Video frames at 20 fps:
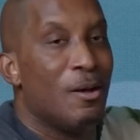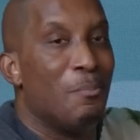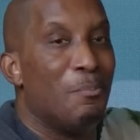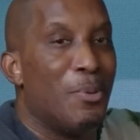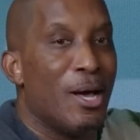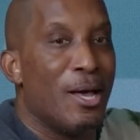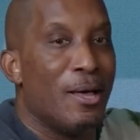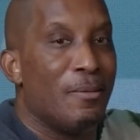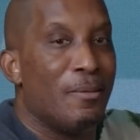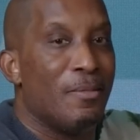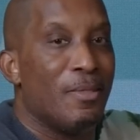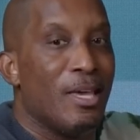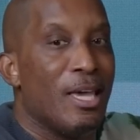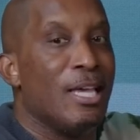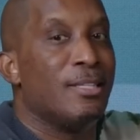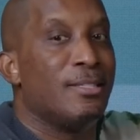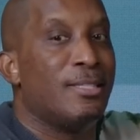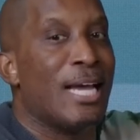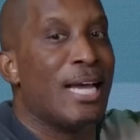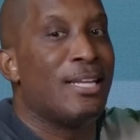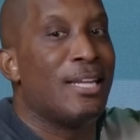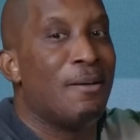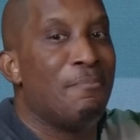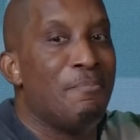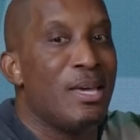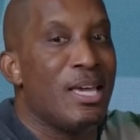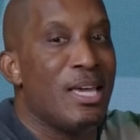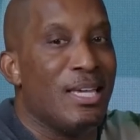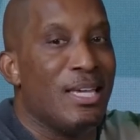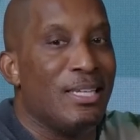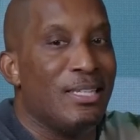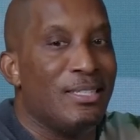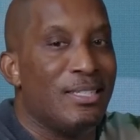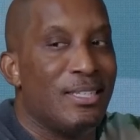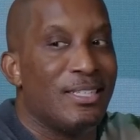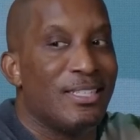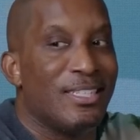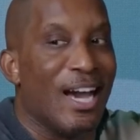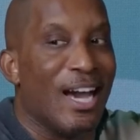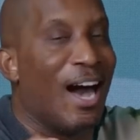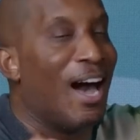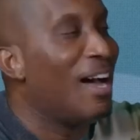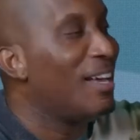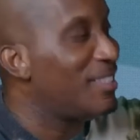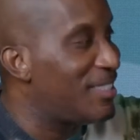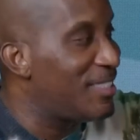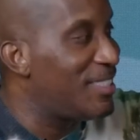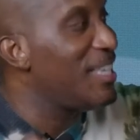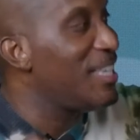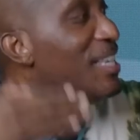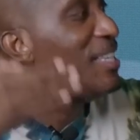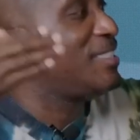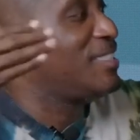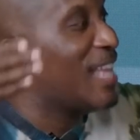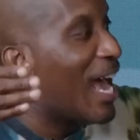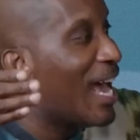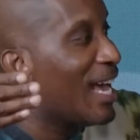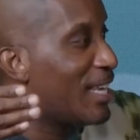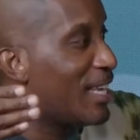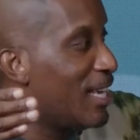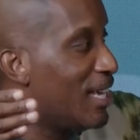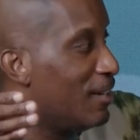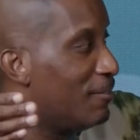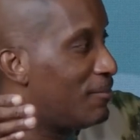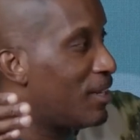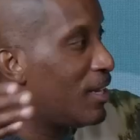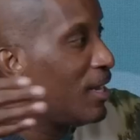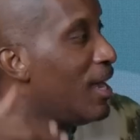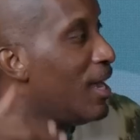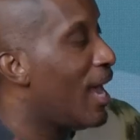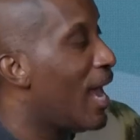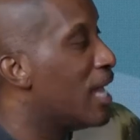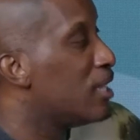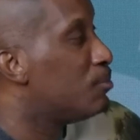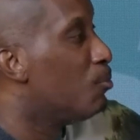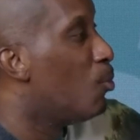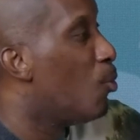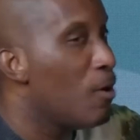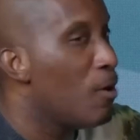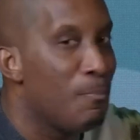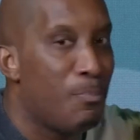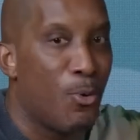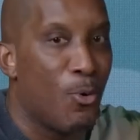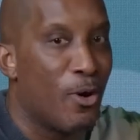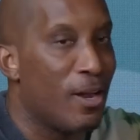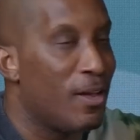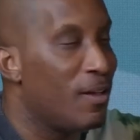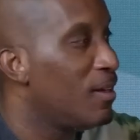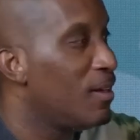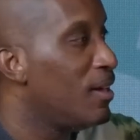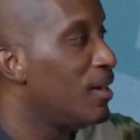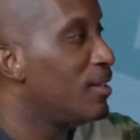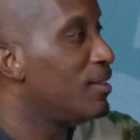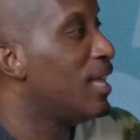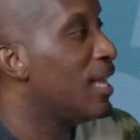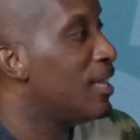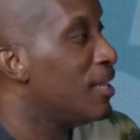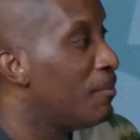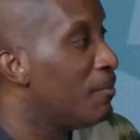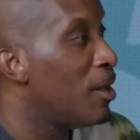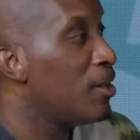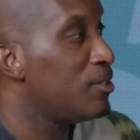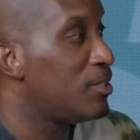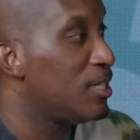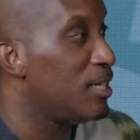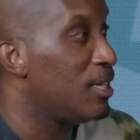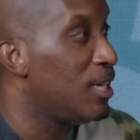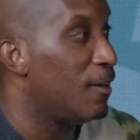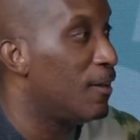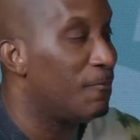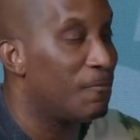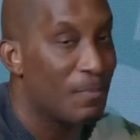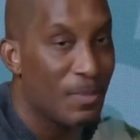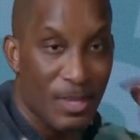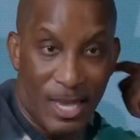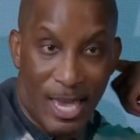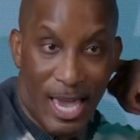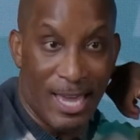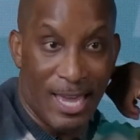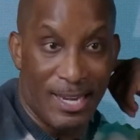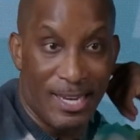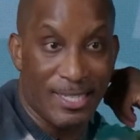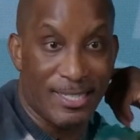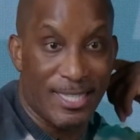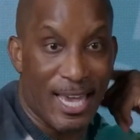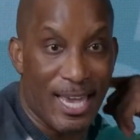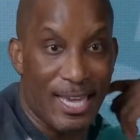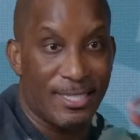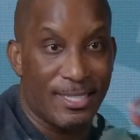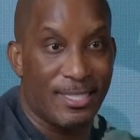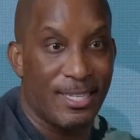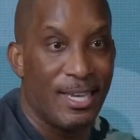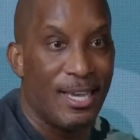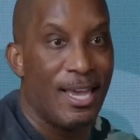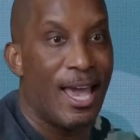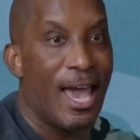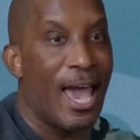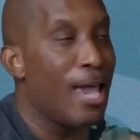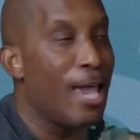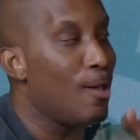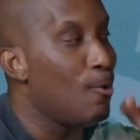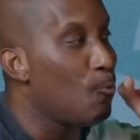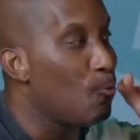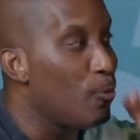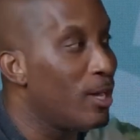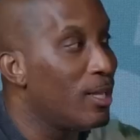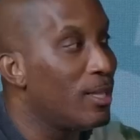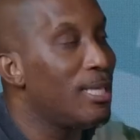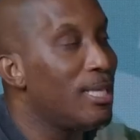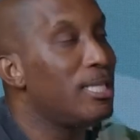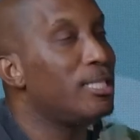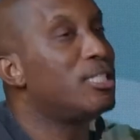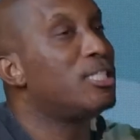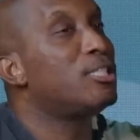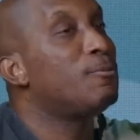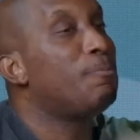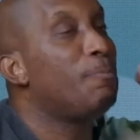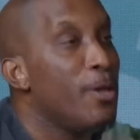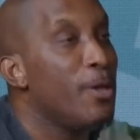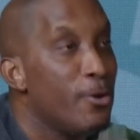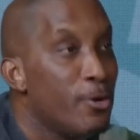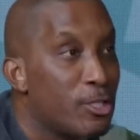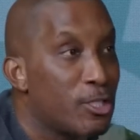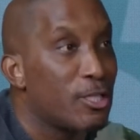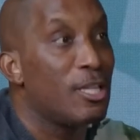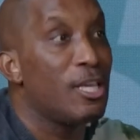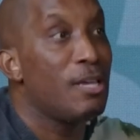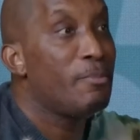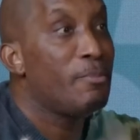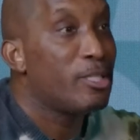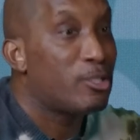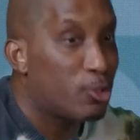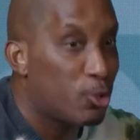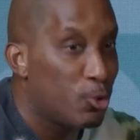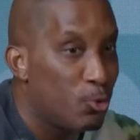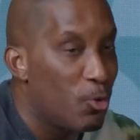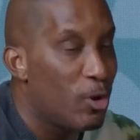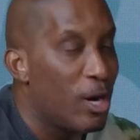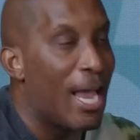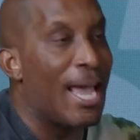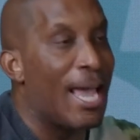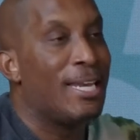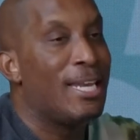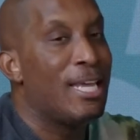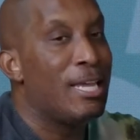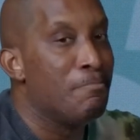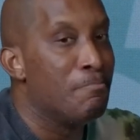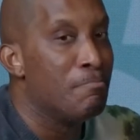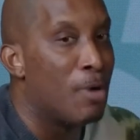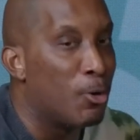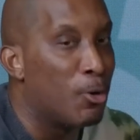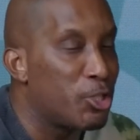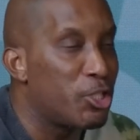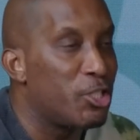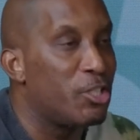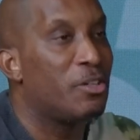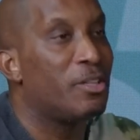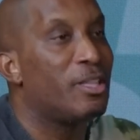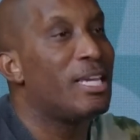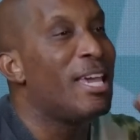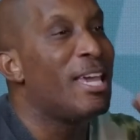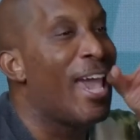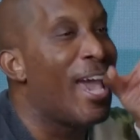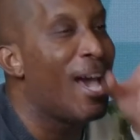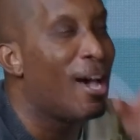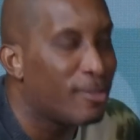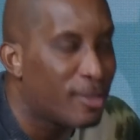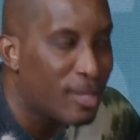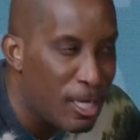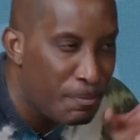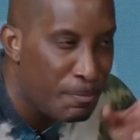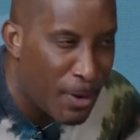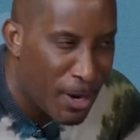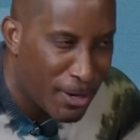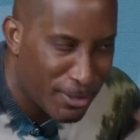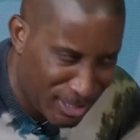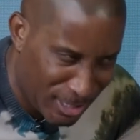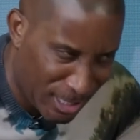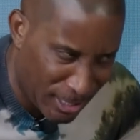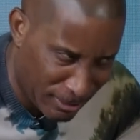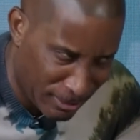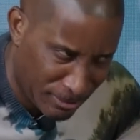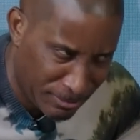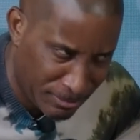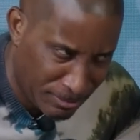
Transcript: But that doesn't mean God sees that gift as more important than the mercy gift. And it takes a really spiritually mature and emotionally healthy person